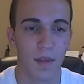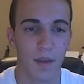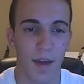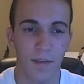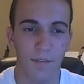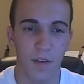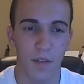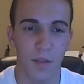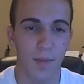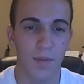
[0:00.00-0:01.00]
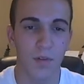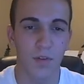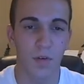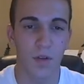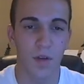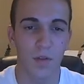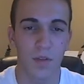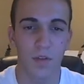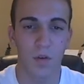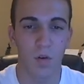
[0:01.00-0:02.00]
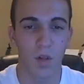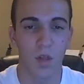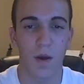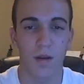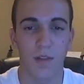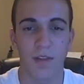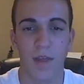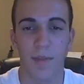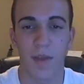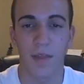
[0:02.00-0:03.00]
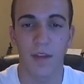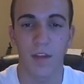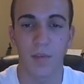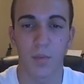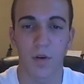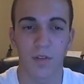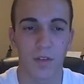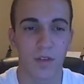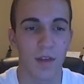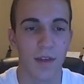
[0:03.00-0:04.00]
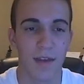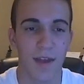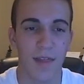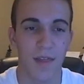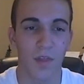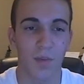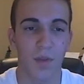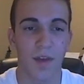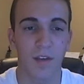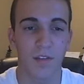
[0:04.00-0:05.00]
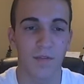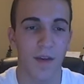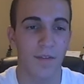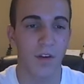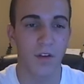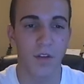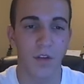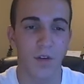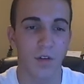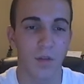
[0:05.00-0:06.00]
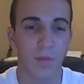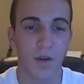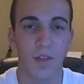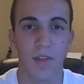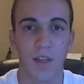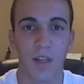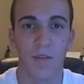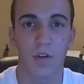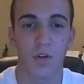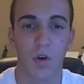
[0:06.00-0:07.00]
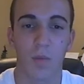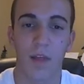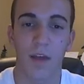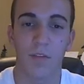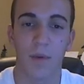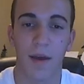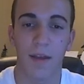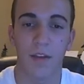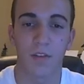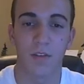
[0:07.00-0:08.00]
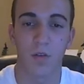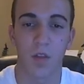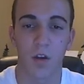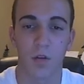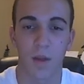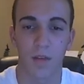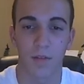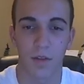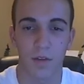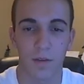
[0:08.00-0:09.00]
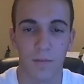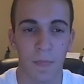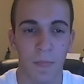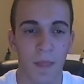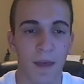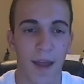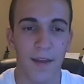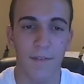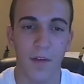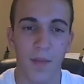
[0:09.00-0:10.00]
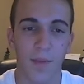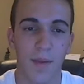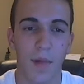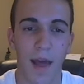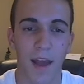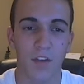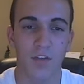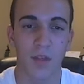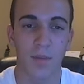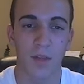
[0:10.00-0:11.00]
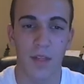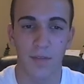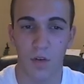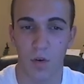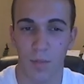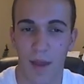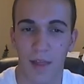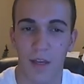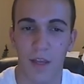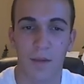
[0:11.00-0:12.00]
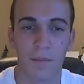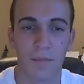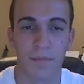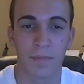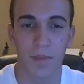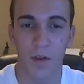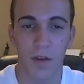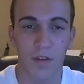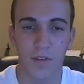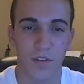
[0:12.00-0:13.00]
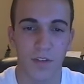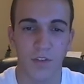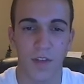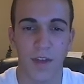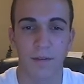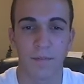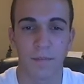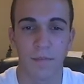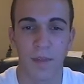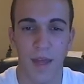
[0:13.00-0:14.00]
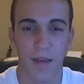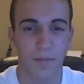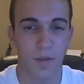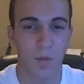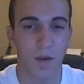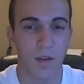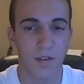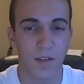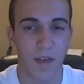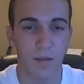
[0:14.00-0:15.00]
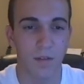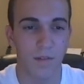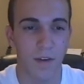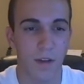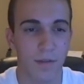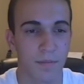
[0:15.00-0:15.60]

I fear that people don't know that the holy water that they bathe in is poison, and that the 3,500-year-old book that they live their normal life by is no longer relevant. I fear that people actually believe in normality. There is no such thing, and if there was, I would fear it.